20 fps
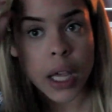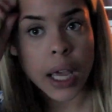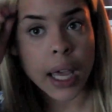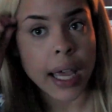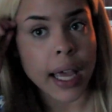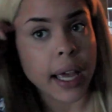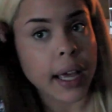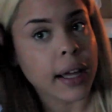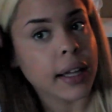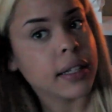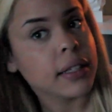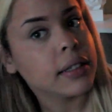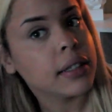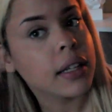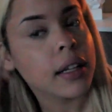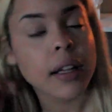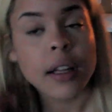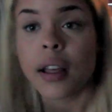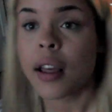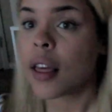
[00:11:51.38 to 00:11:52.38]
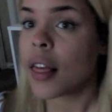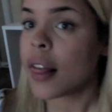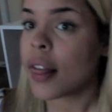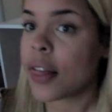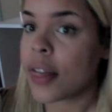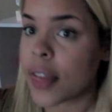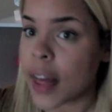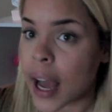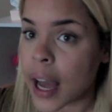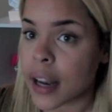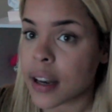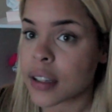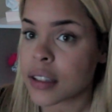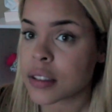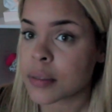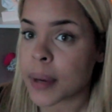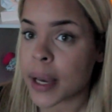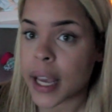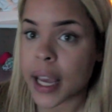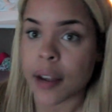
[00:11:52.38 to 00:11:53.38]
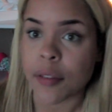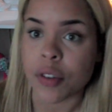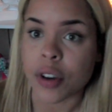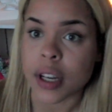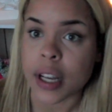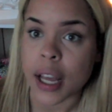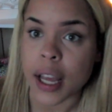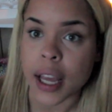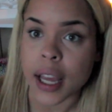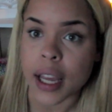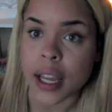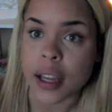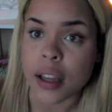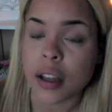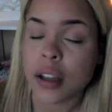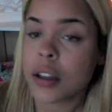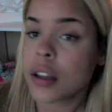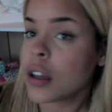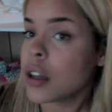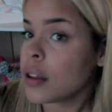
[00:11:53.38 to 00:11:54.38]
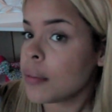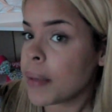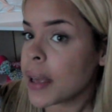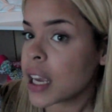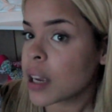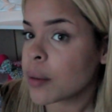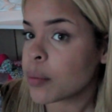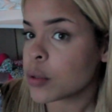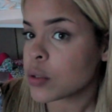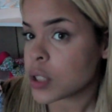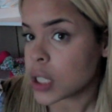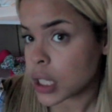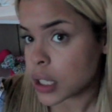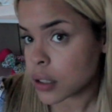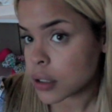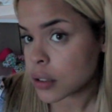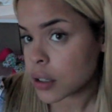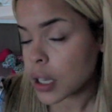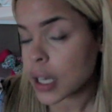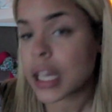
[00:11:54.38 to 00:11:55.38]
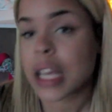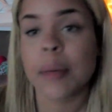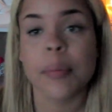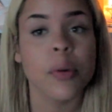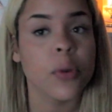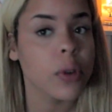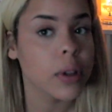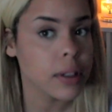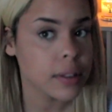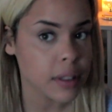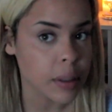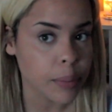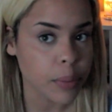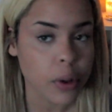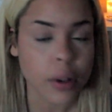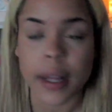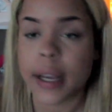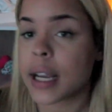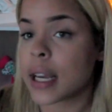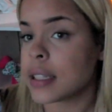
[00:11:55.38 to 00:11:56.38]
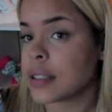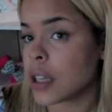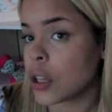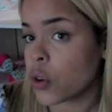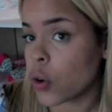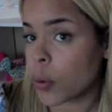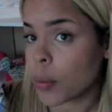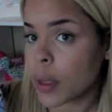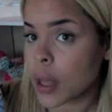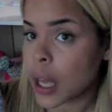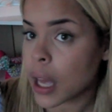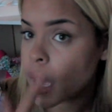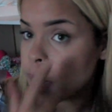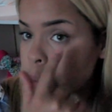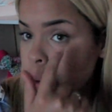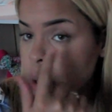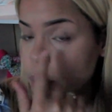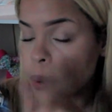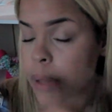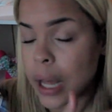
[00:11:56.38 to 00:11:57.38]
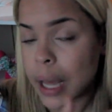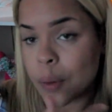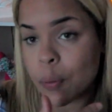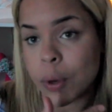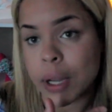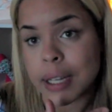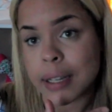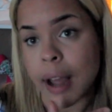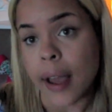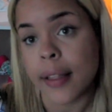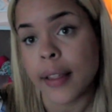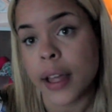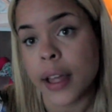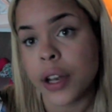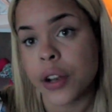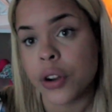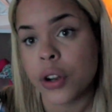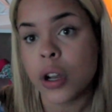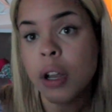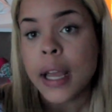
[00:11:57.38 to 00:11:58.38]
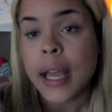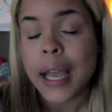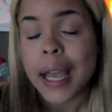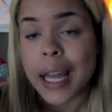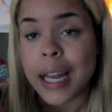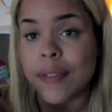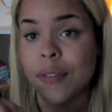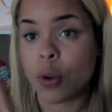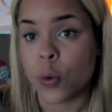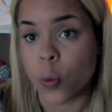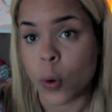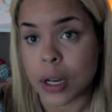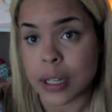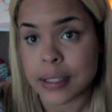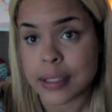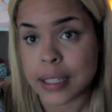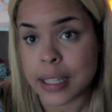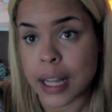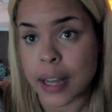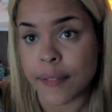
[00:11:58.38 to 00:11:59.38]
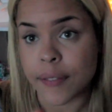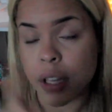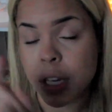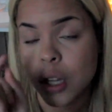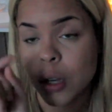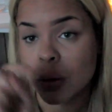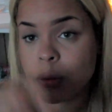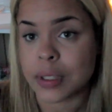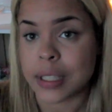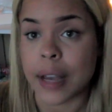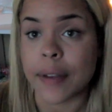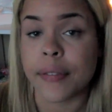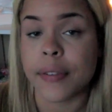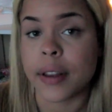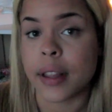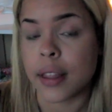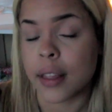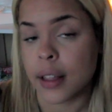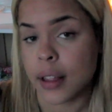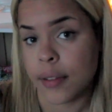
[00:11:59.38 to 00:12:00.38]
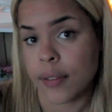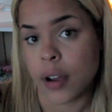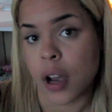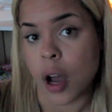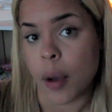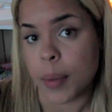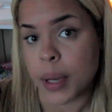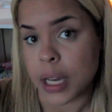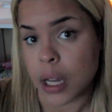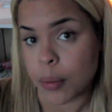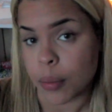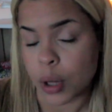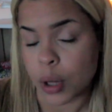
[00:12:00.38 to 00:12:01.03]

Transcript: And that is my everyday makeup routine. I keep it really simple. Like I said, normally I would apply winged eyeliner, and if you want to see that video, definitely leave a comment down